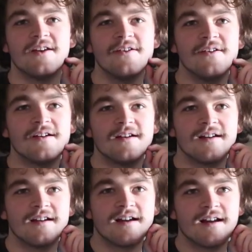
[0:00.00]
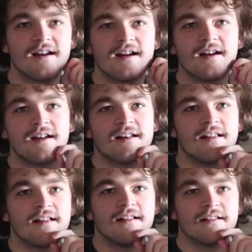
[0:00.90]
do? Yeah, like how was your
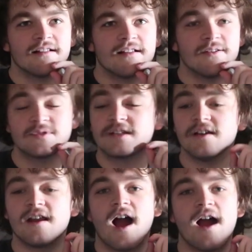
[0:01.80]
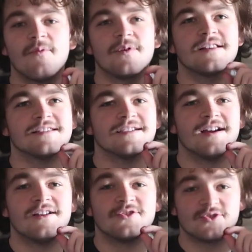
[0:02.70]
weekend packed? It was good. I went
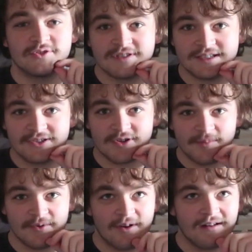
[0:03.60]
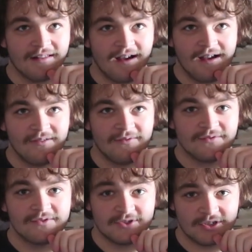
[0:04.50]
to see Trippy Red live.
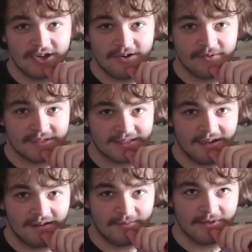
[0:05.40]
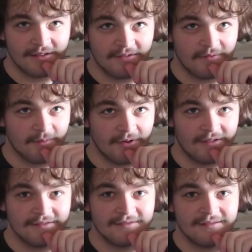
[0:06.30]
The show was unbelievable.
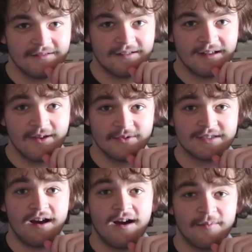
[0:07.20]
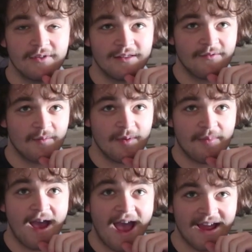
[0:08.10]
How was that? It was unbelievably
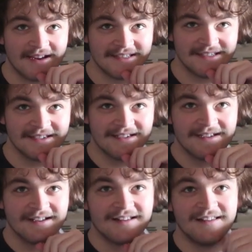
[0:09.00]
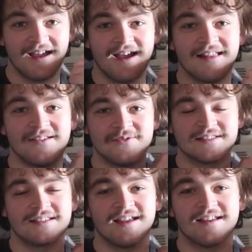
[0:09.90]
packed. Wow. Yeah, it
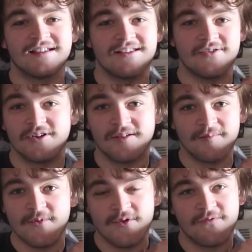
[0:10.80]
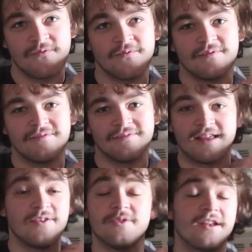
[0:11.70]
was like you couldn't move.
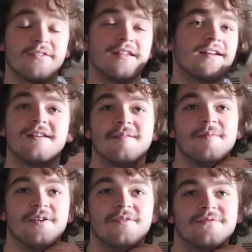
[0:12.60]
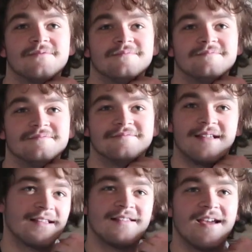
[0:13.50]
Like you literally couldn't move.
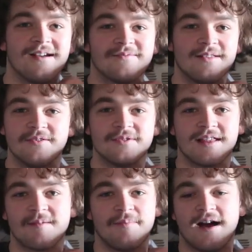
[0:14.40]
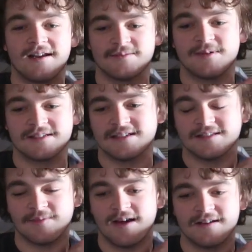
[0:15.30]
Dang. Like yeah, you were like bodies pressed
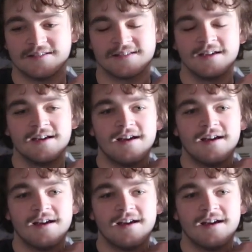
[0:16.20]
against bodies.